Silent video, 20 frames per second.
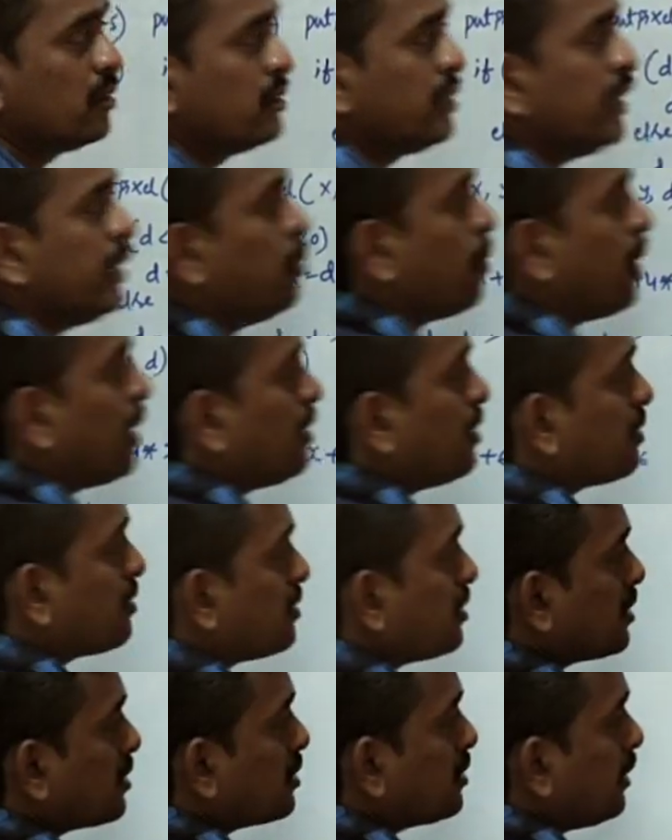3 minus
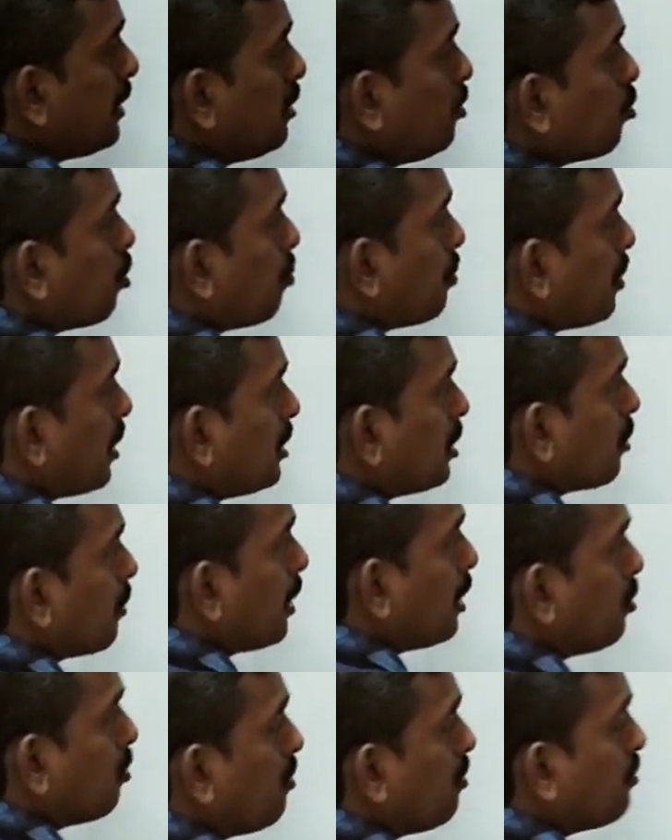16, obtain the
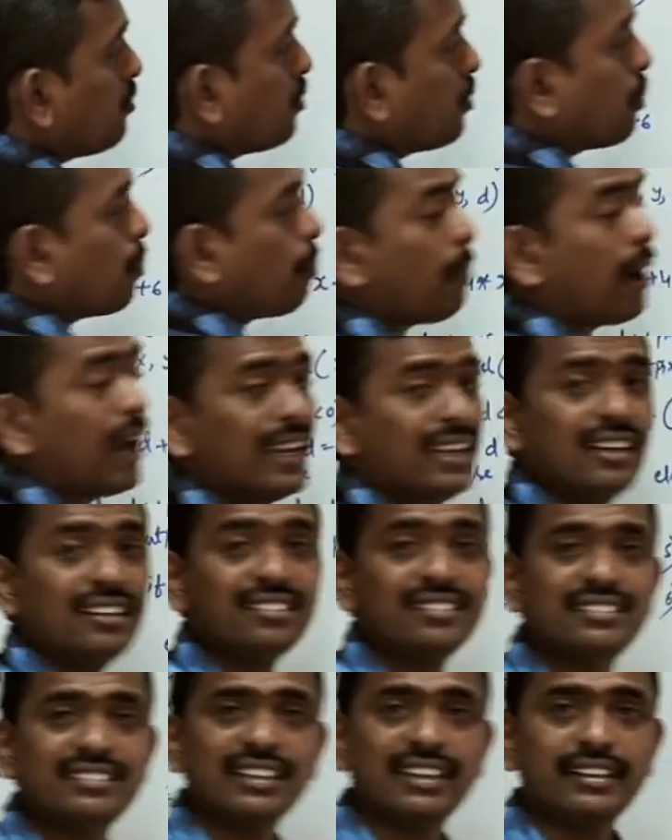value of minus
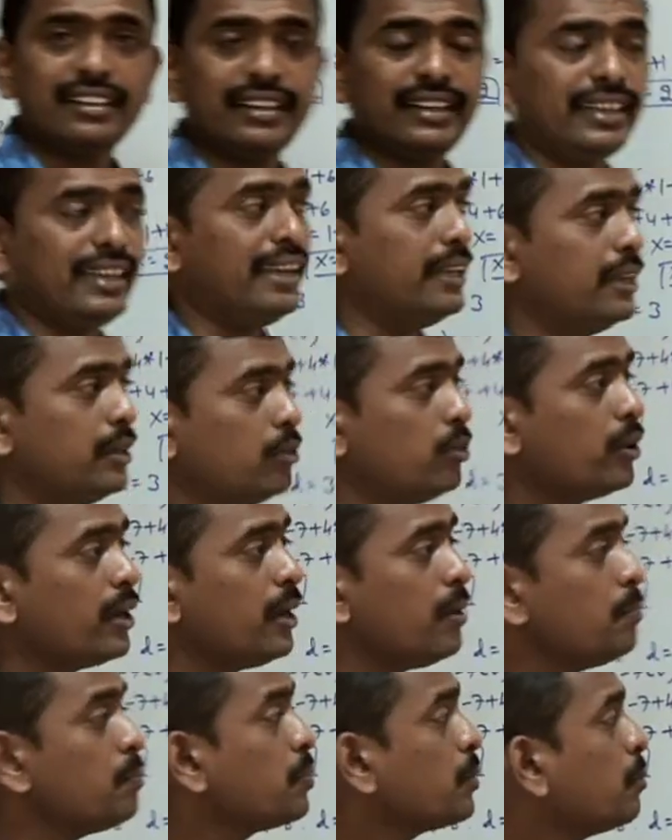13.
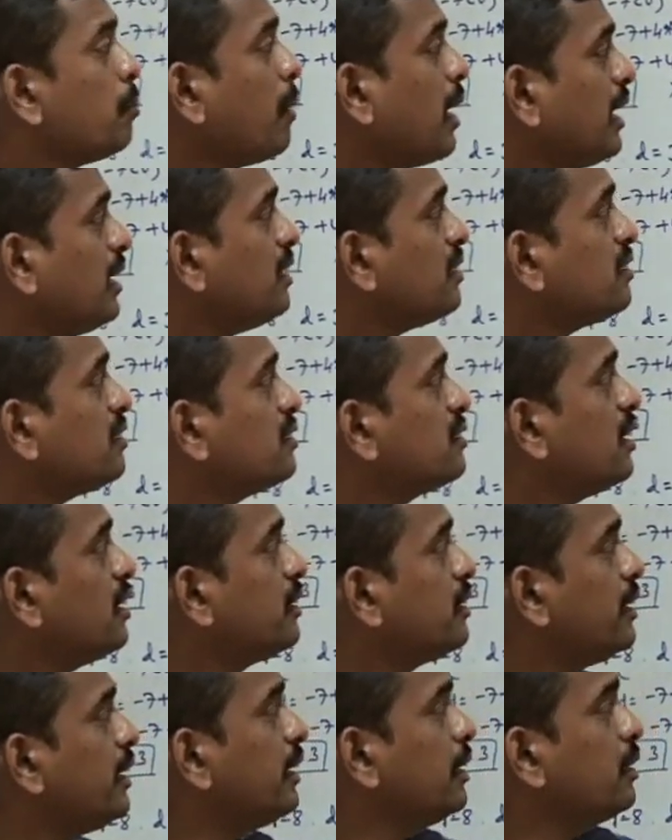Okay, minus
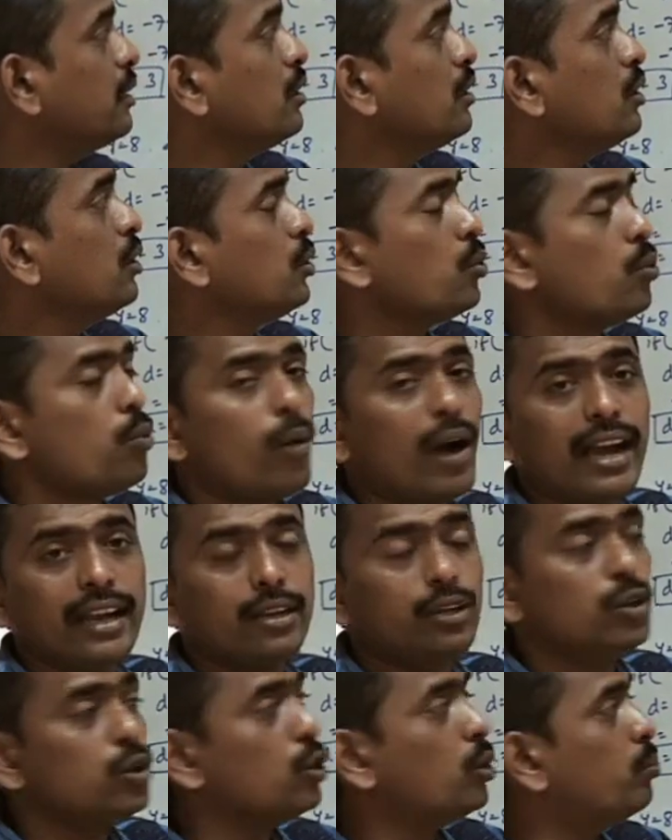13
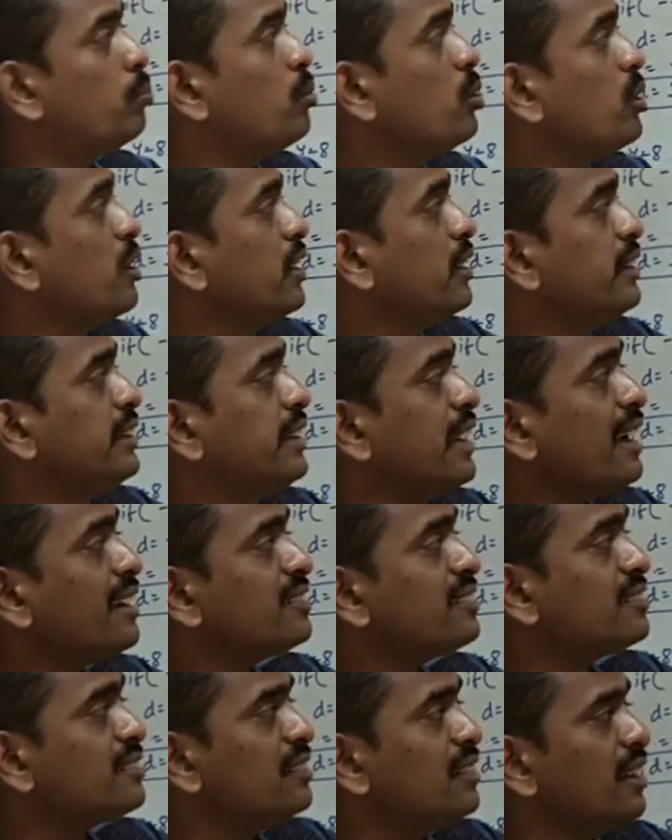while loop. x
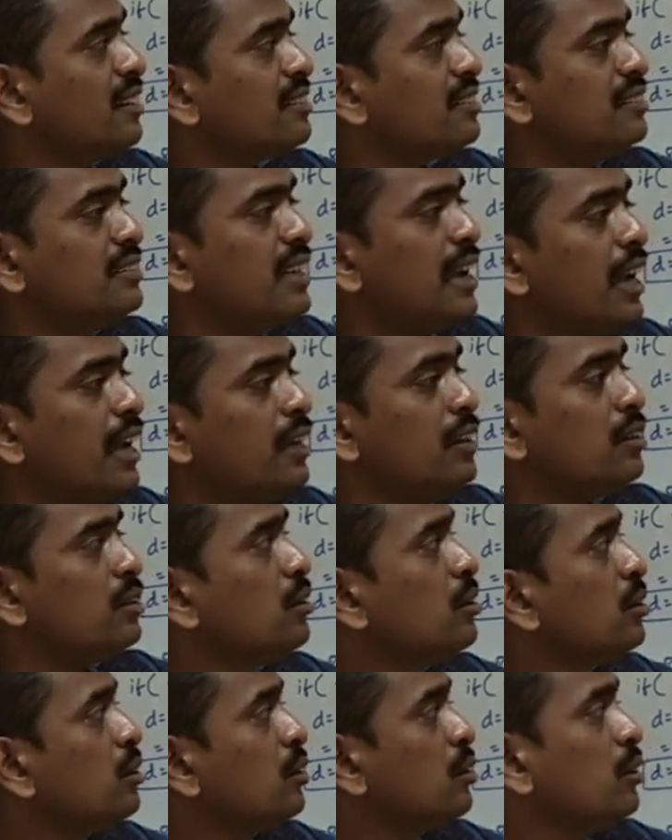less than
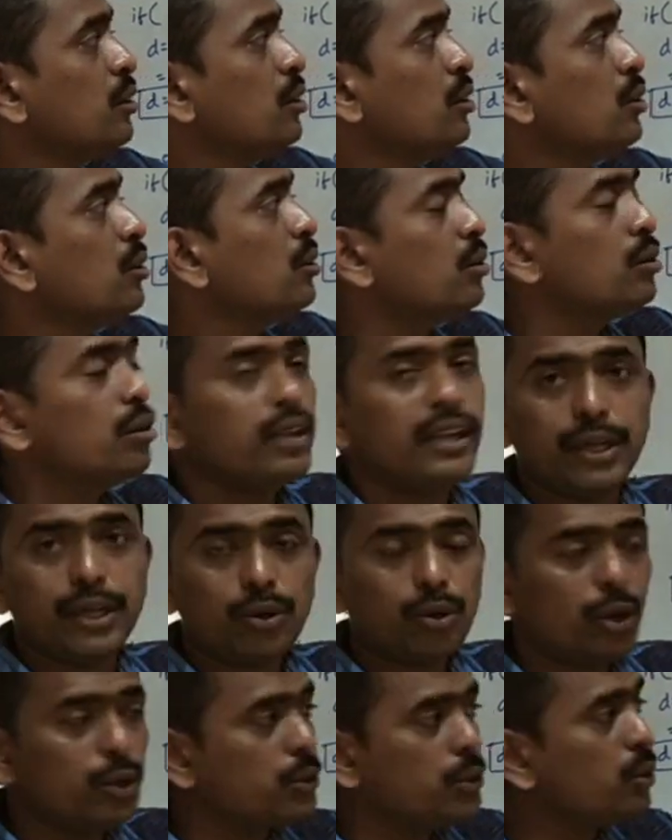
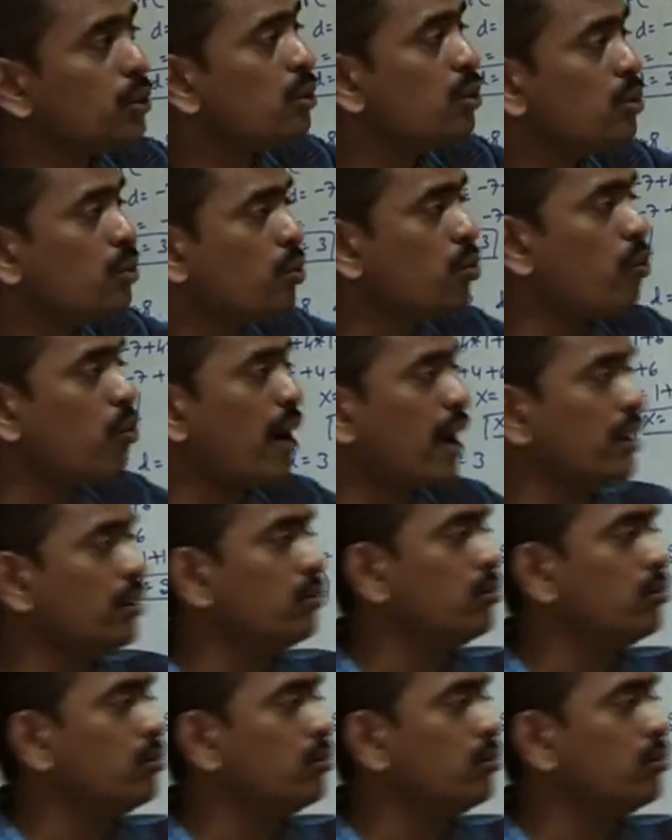equal to y,